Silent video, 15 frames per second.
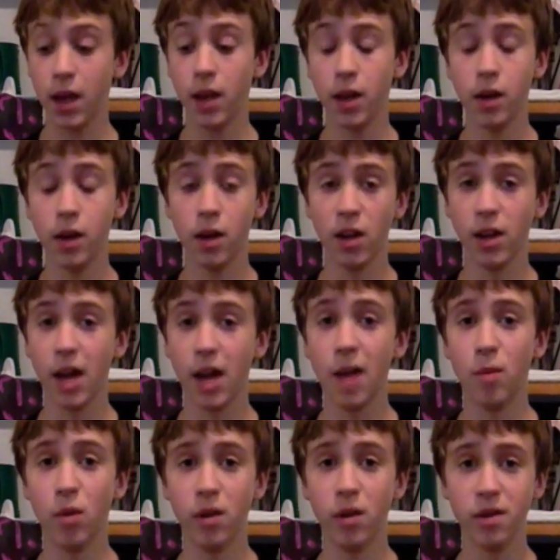and a
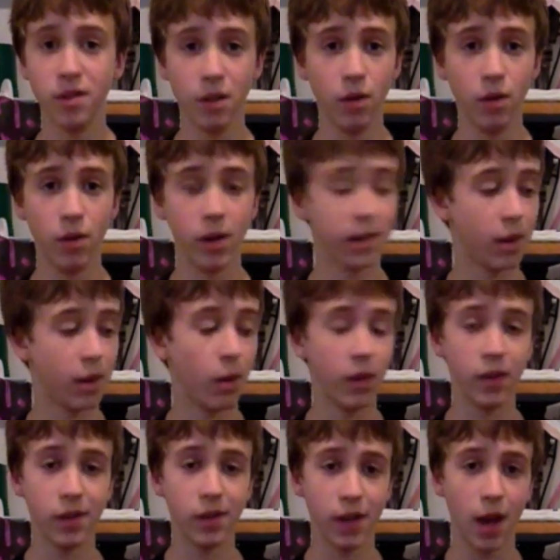lot more silver, because I
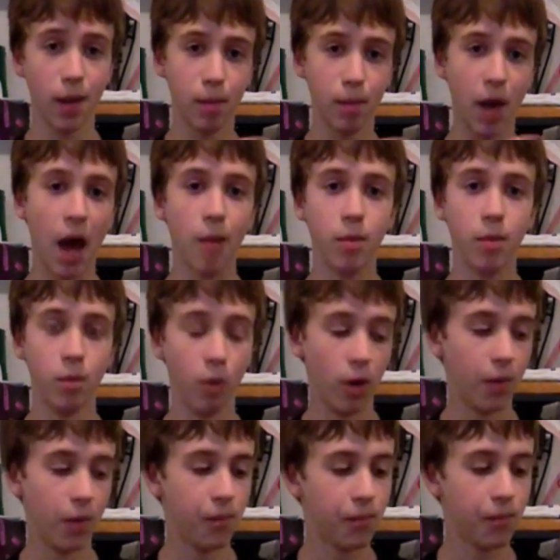want this to kind of pop more.